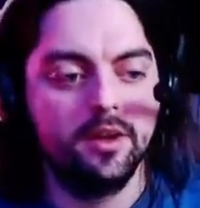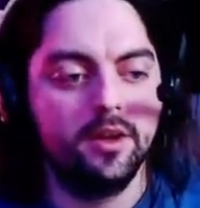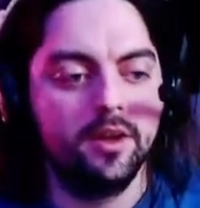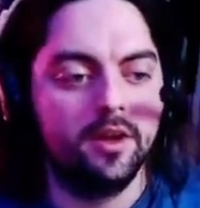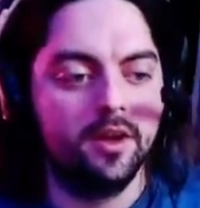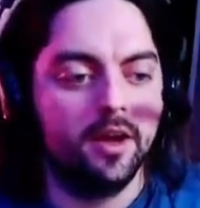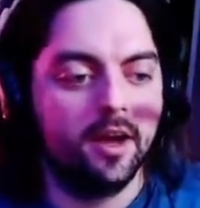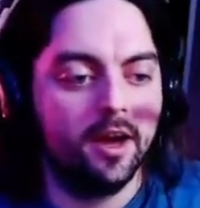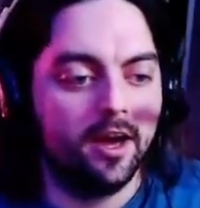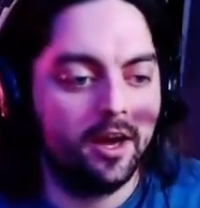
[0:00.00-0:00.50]

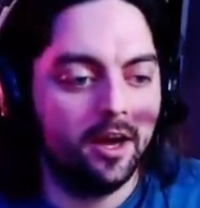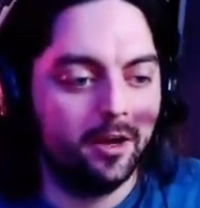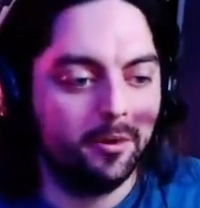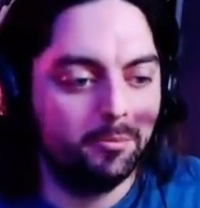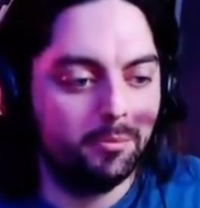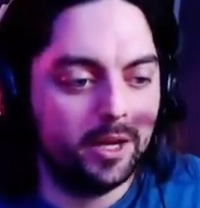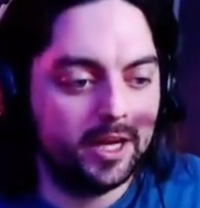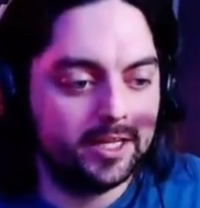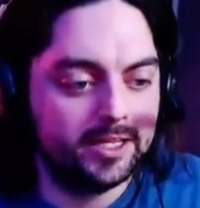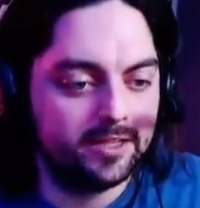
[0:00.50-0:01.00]

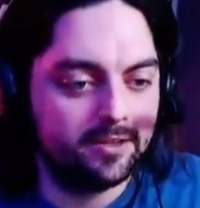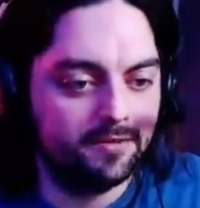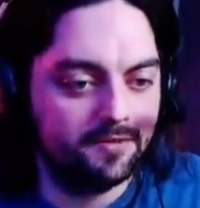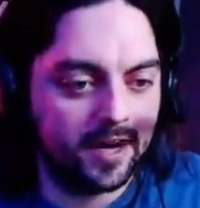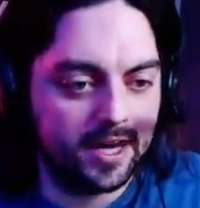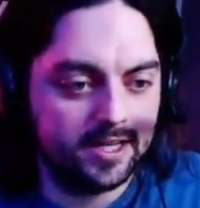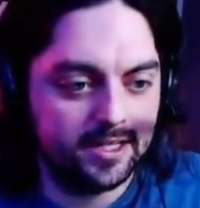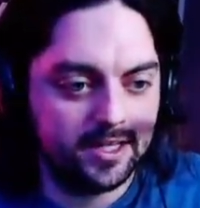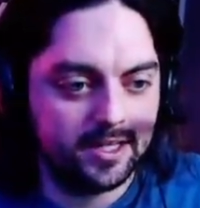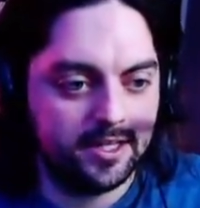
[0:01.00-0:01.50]
But
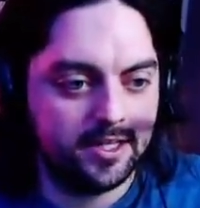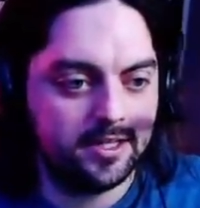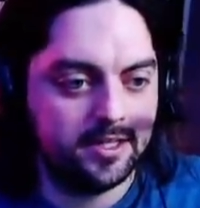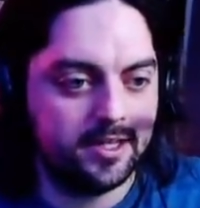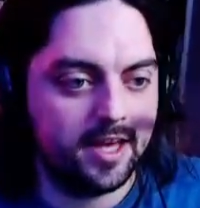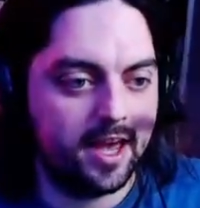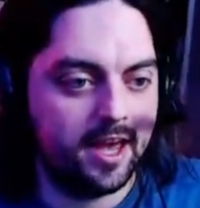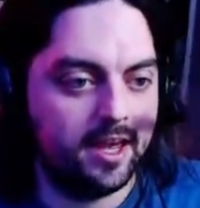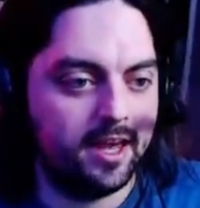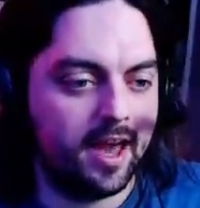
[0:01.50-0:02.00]
suffice it to
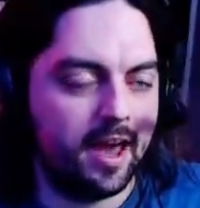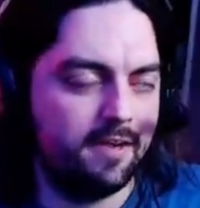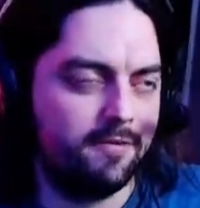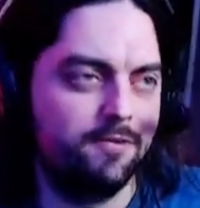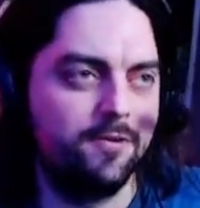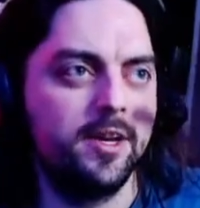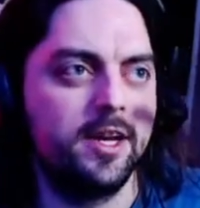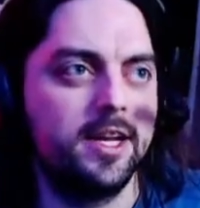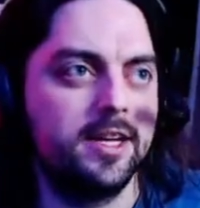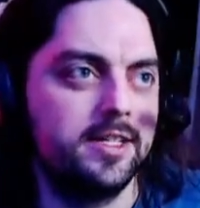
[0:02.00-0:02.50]
say,
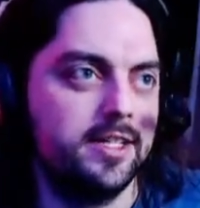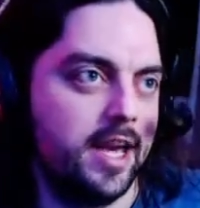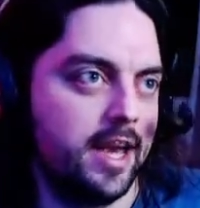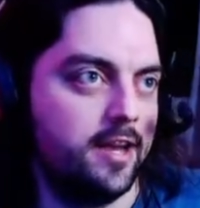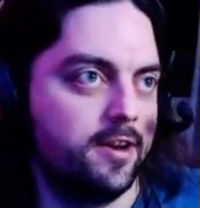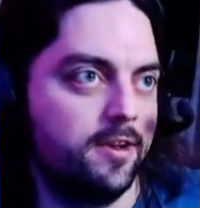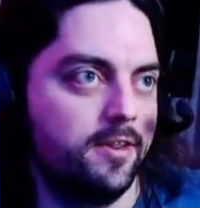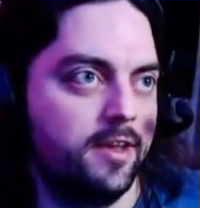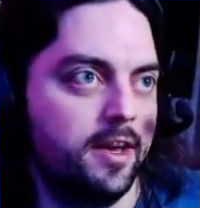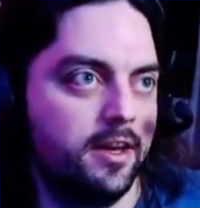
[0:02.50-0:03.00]
every
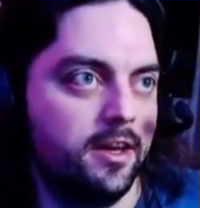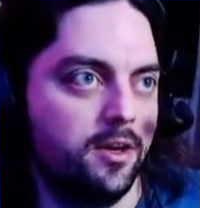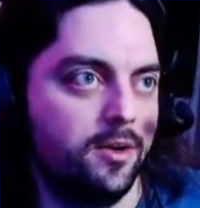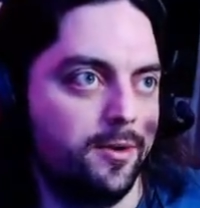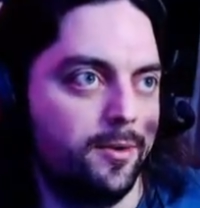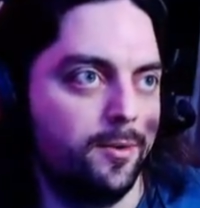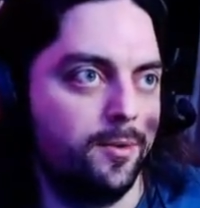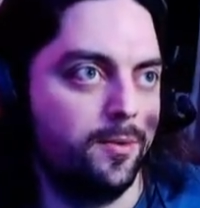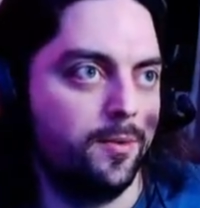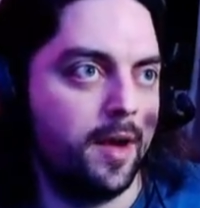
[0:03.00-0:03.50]
container that
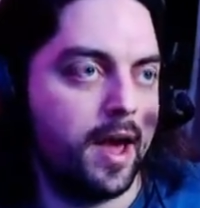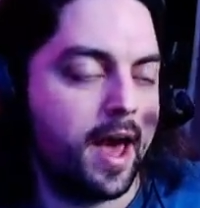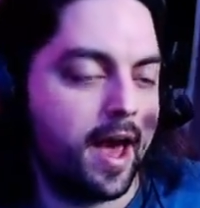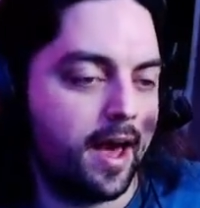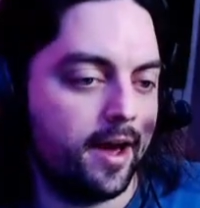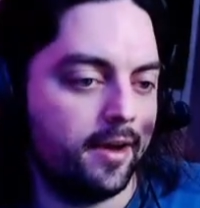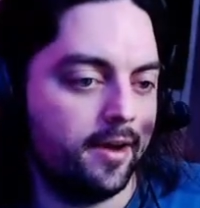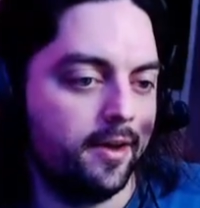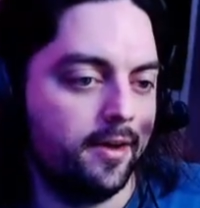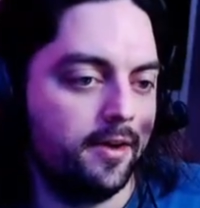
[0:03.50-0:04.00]
you
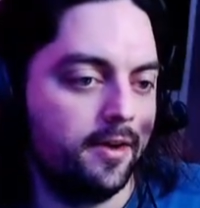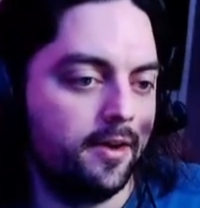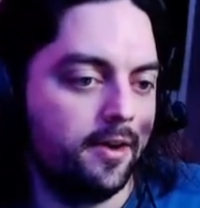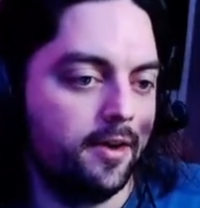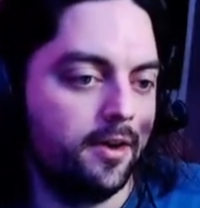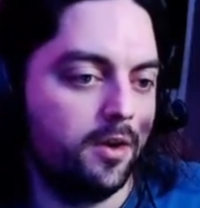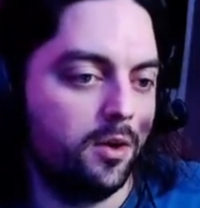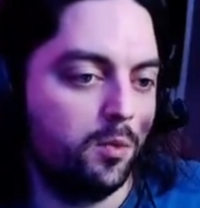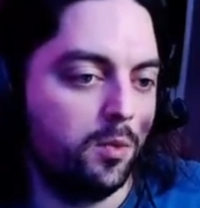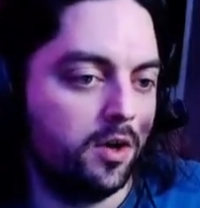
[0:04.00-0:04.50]
hack
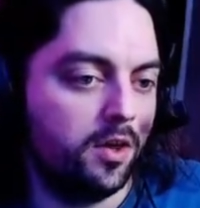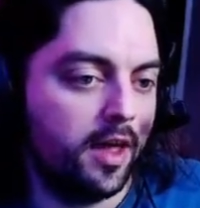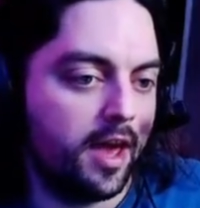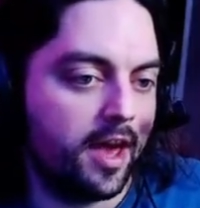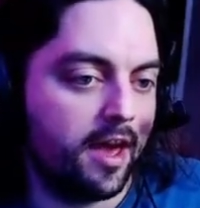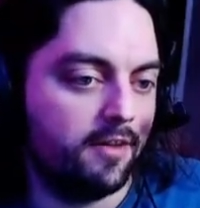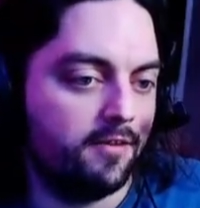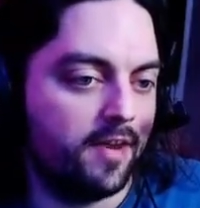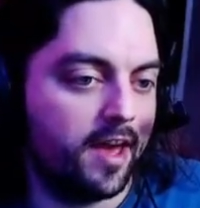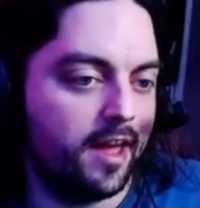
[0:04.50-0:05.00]
will
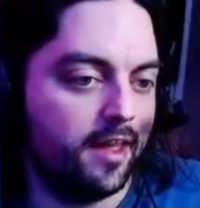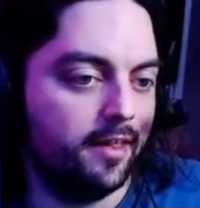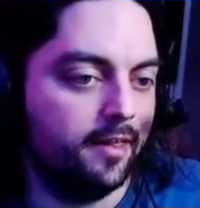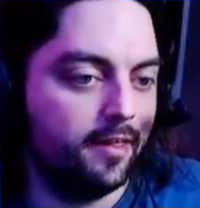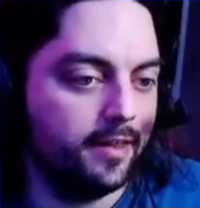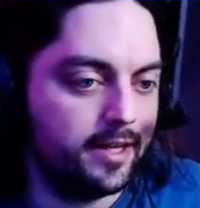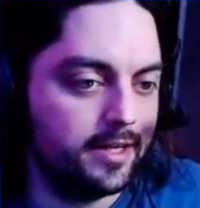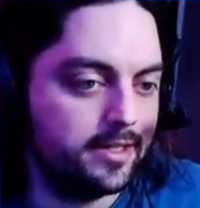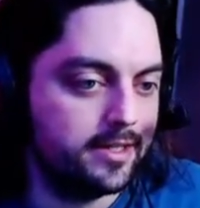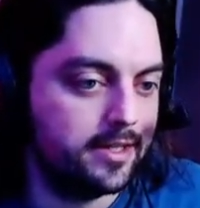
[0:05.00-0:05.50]
have at
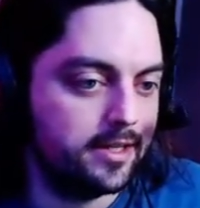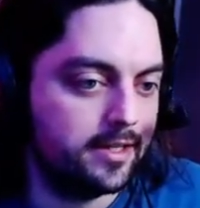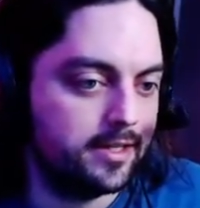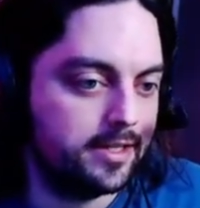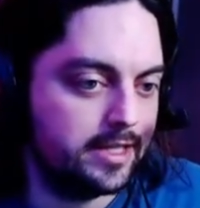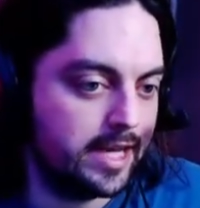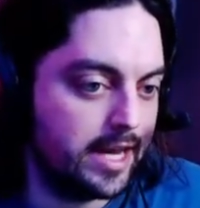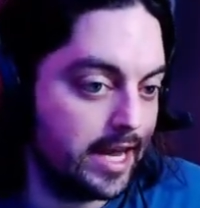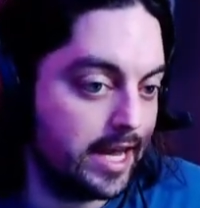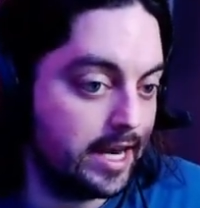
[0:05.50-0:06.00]
least
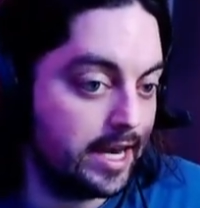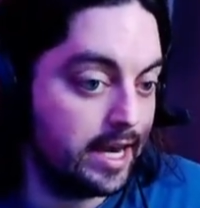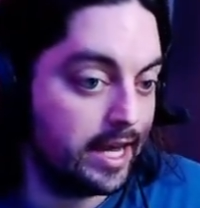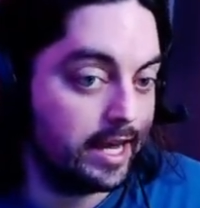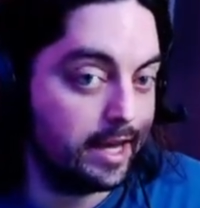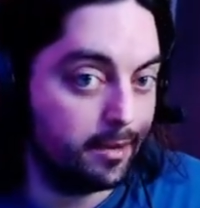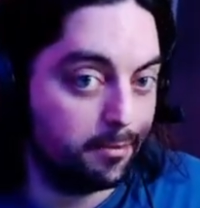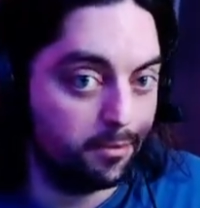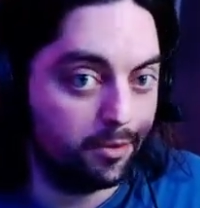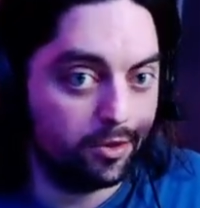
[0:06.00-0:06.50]
10
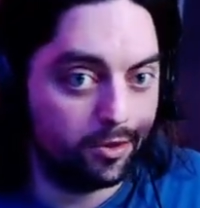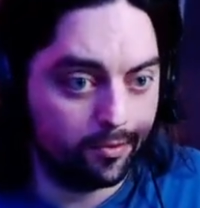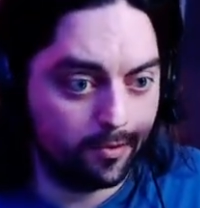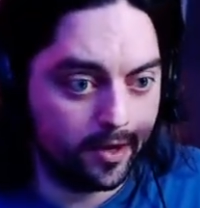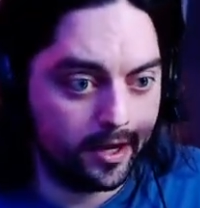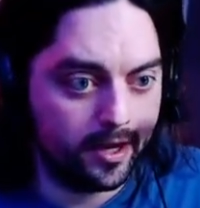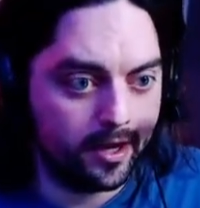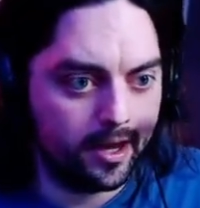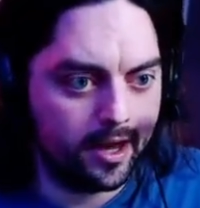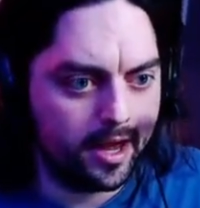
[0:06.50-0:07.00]

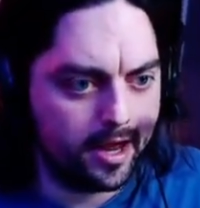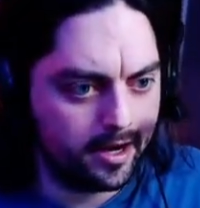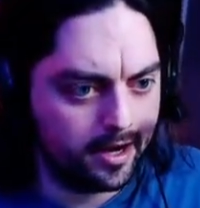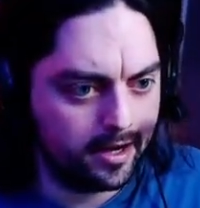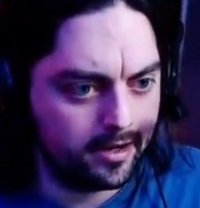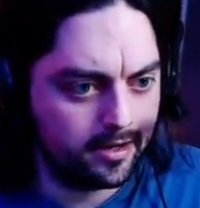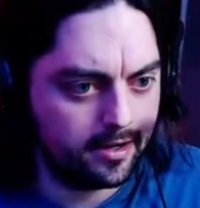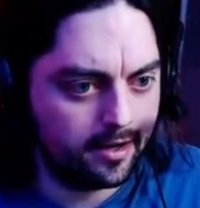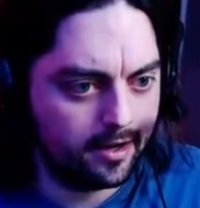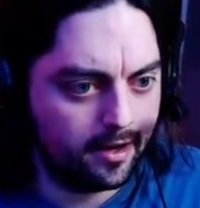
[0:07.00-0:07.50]
M3 in
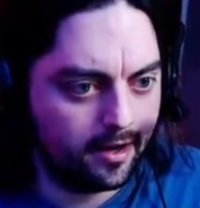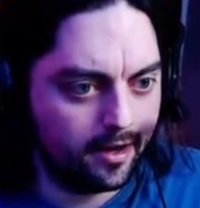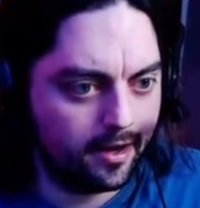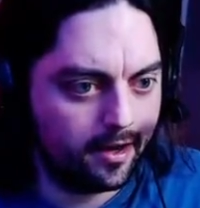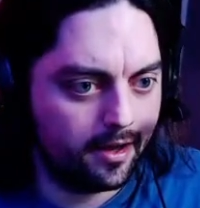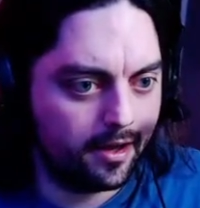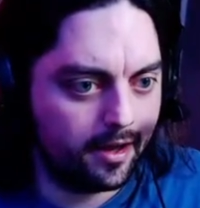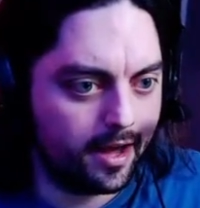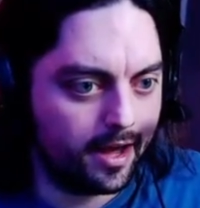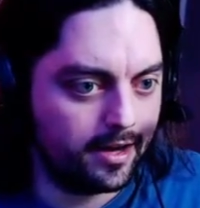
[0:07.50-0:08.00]
it.
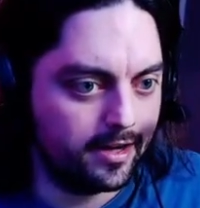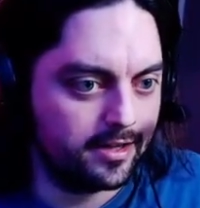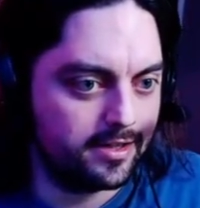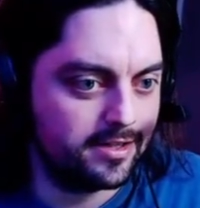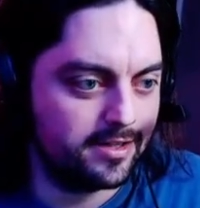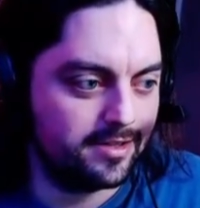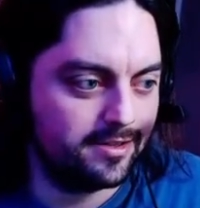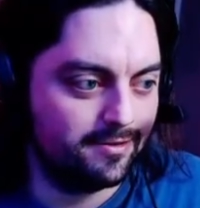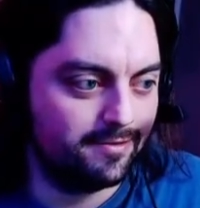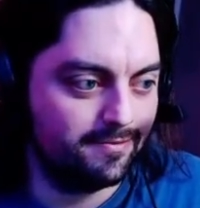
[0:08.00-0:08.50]
And it's,